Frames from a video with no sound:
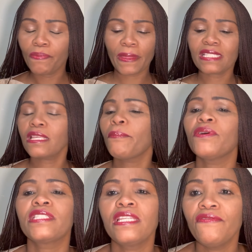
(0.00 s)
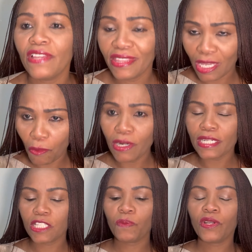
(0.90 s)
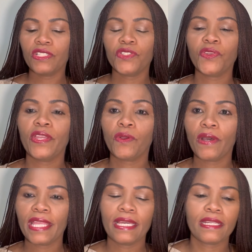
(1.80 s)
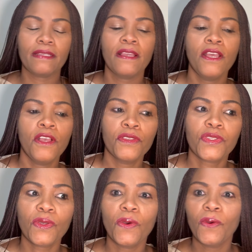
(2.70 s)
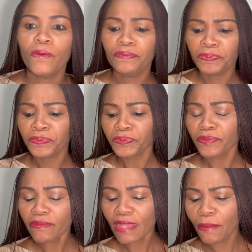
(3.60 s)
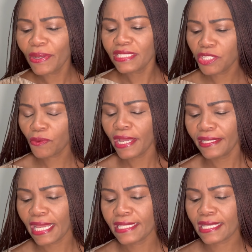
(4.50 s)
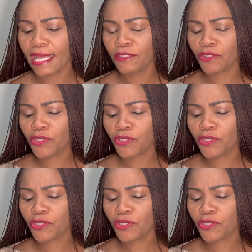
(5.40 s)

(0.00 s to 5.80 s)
supportive, and they will respond to inquiry. So, but it's quite nice, guys.